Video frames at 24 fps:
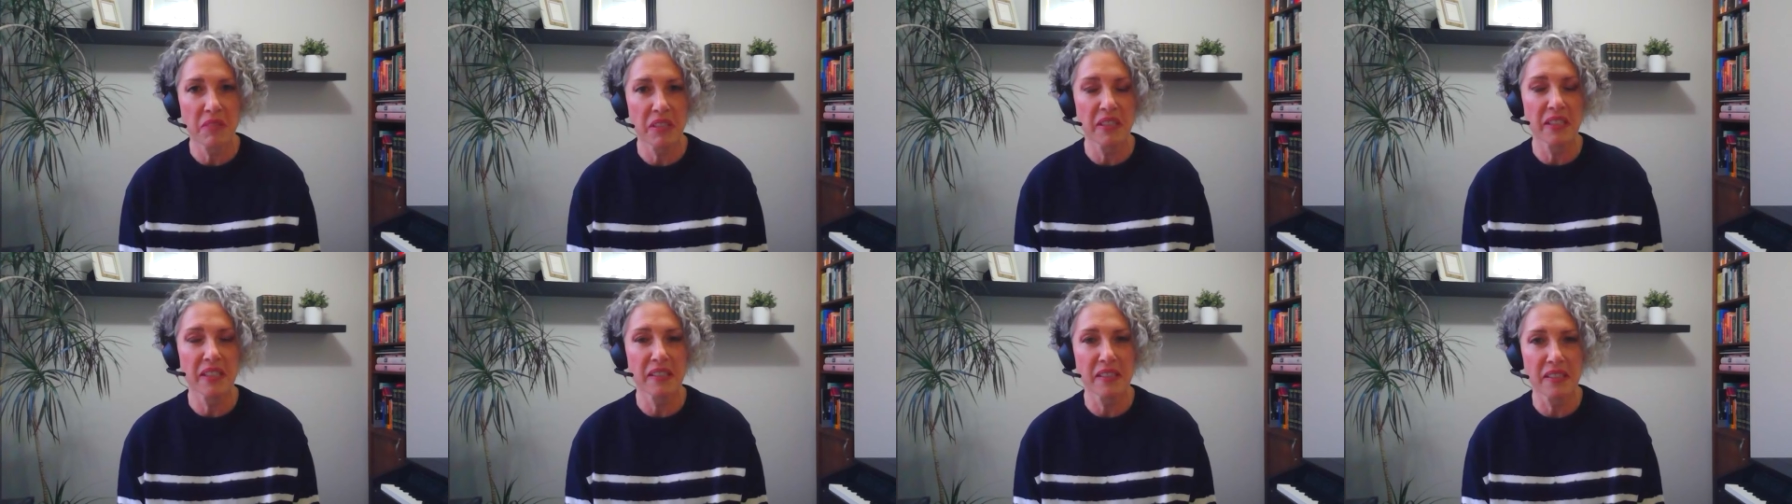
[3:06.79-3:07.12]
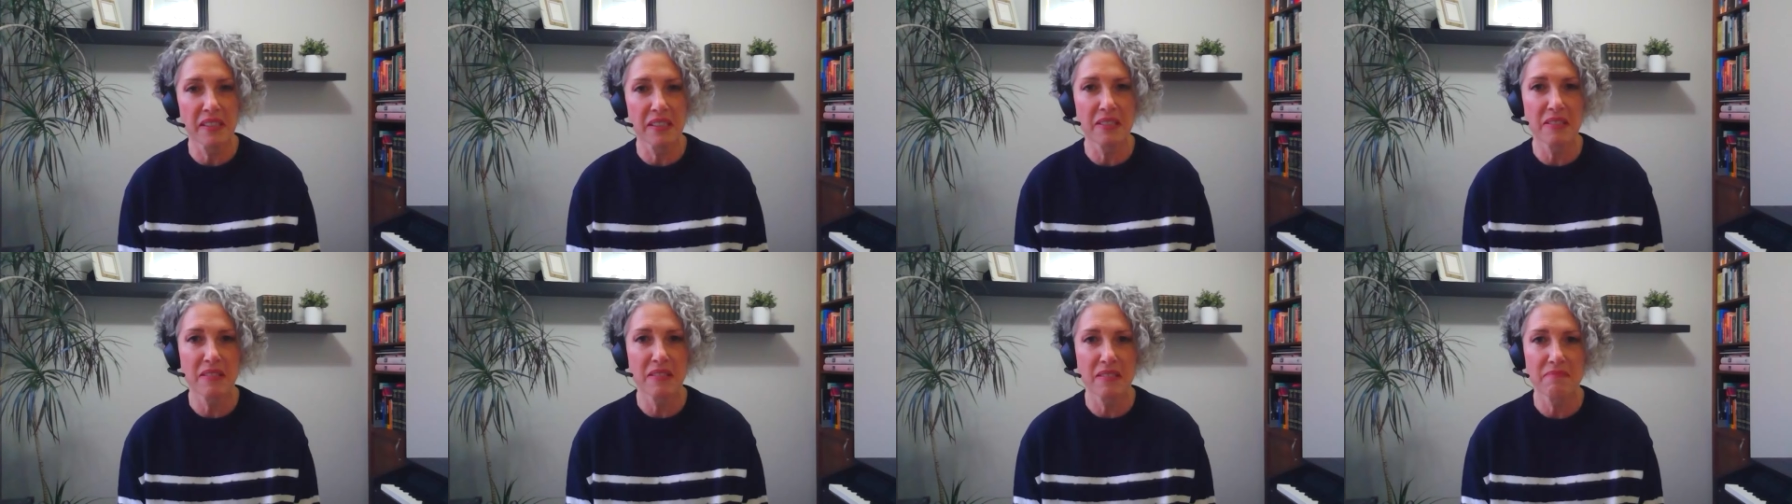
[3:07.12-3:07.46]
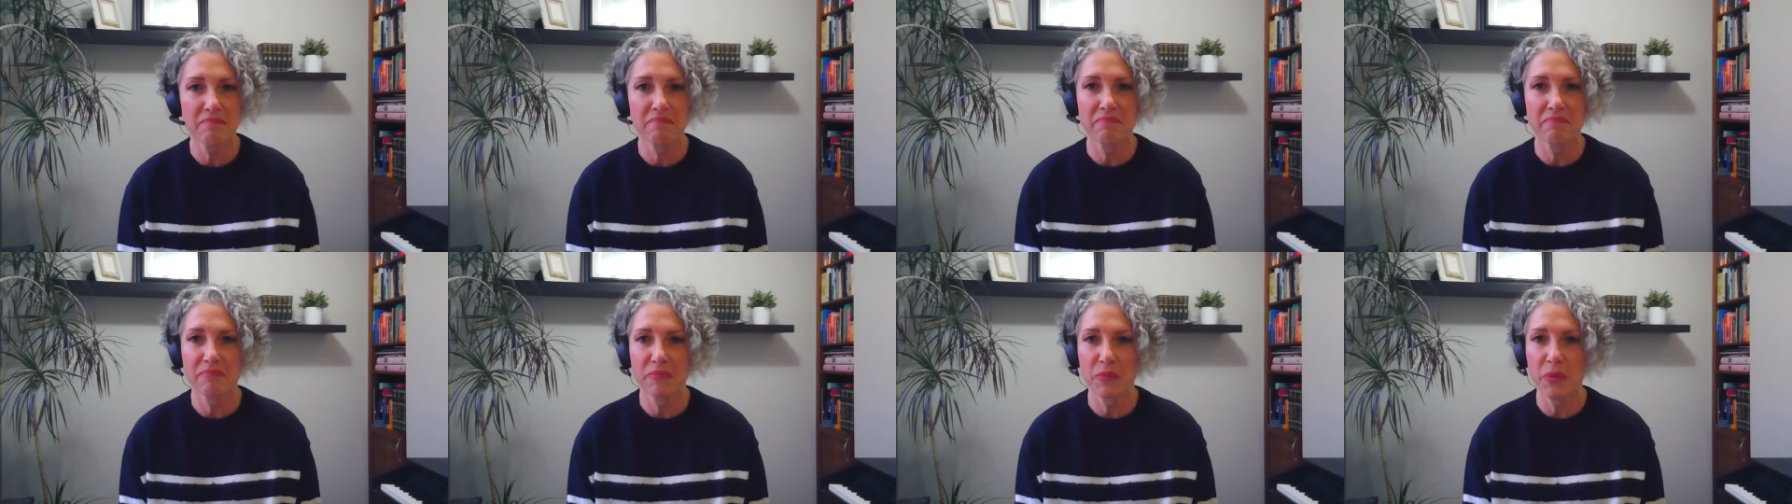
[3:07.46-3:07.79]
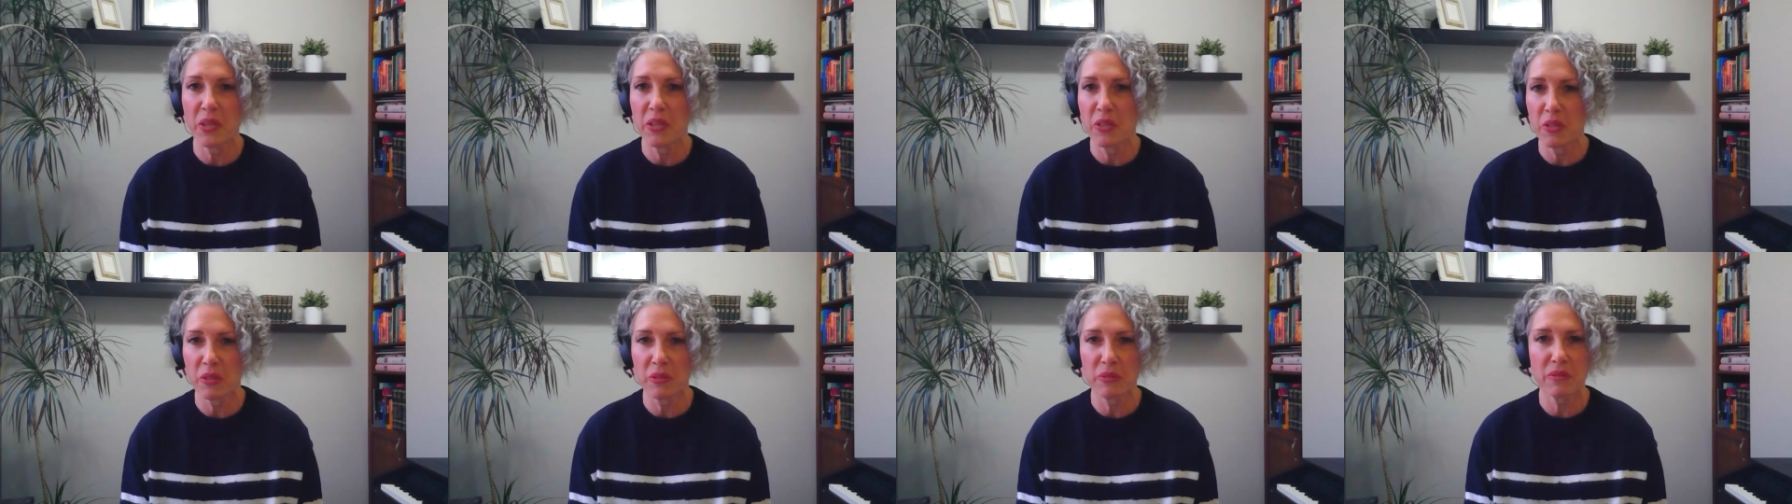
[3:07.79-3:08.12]
I like this.
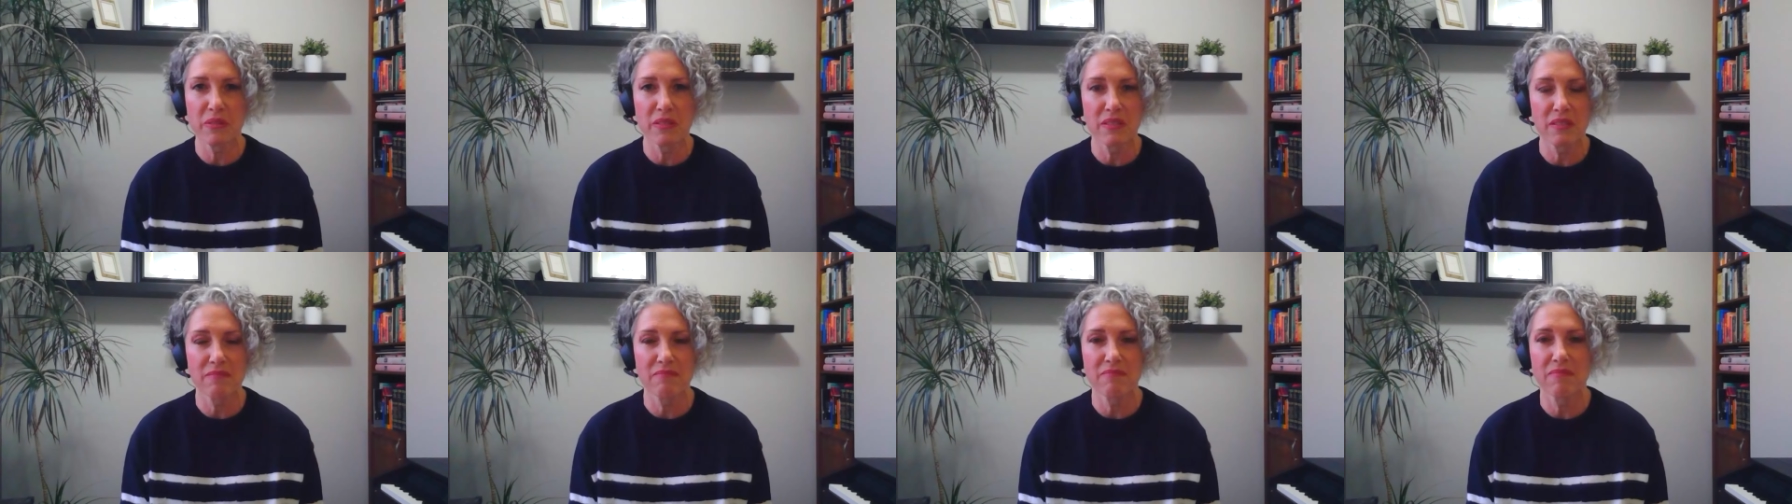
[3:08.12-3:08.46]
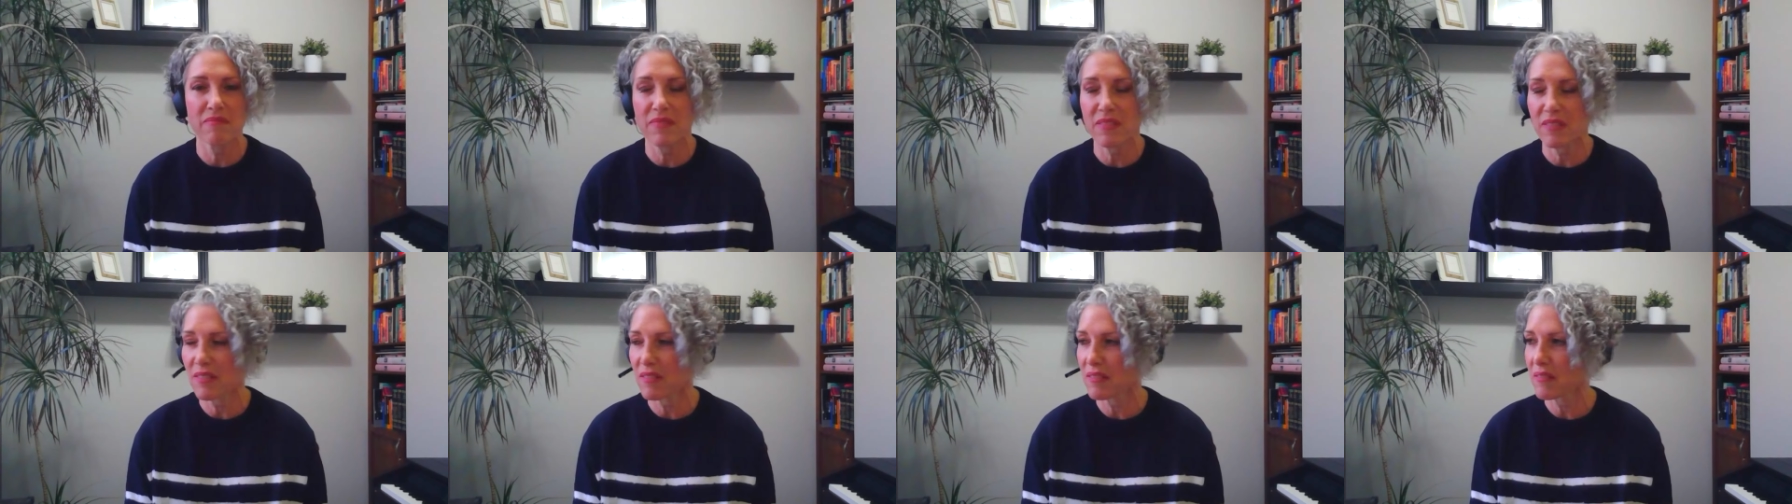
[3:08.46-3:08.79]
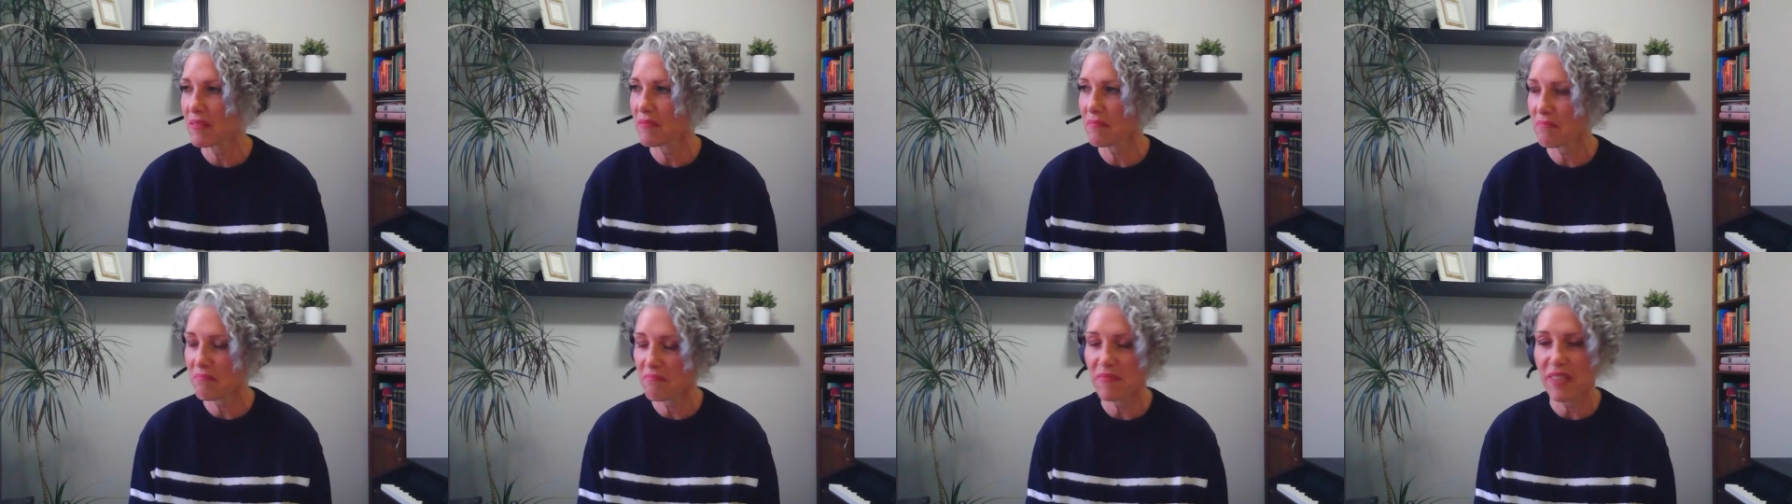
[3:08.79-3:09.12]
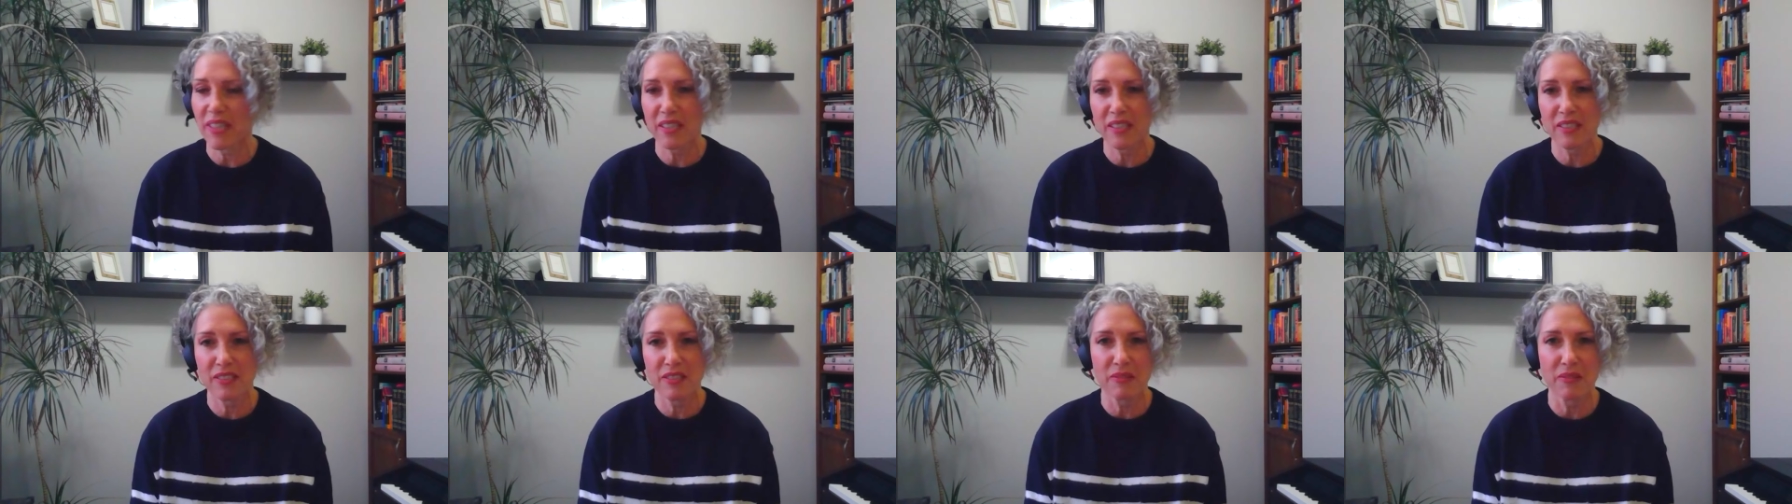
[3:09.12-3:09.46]
Windows,
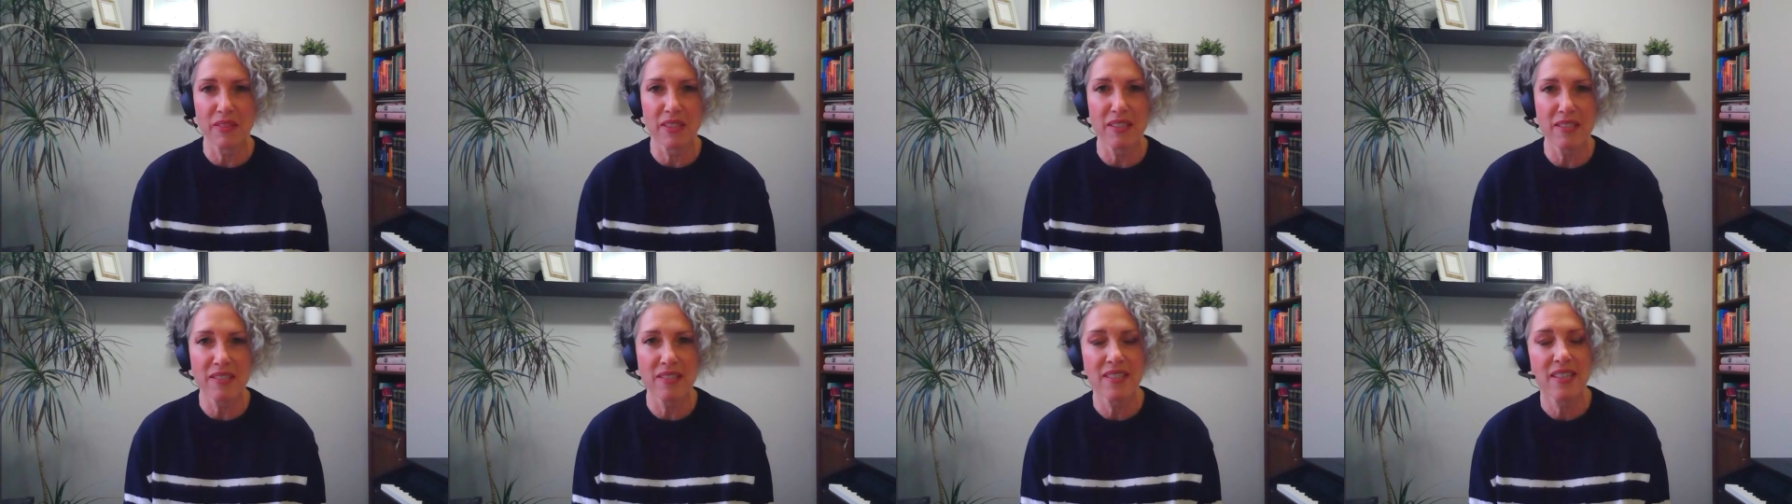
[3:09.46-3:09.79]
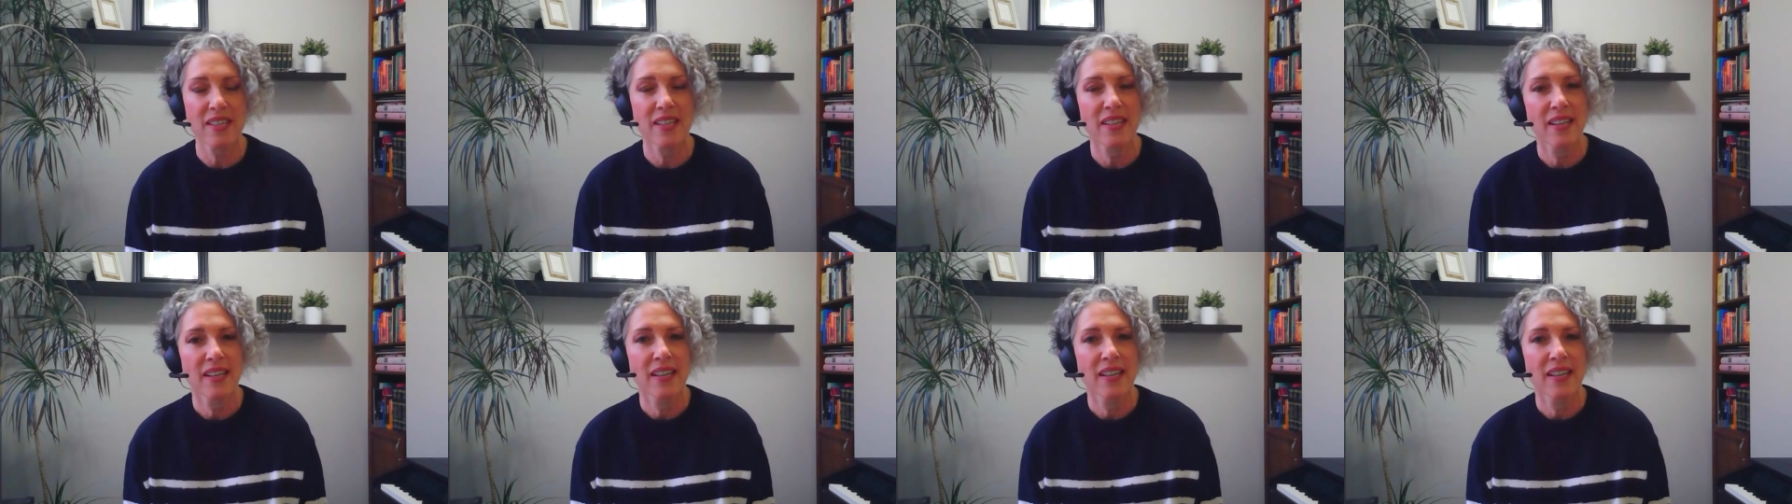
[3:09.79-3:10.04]
I could do this.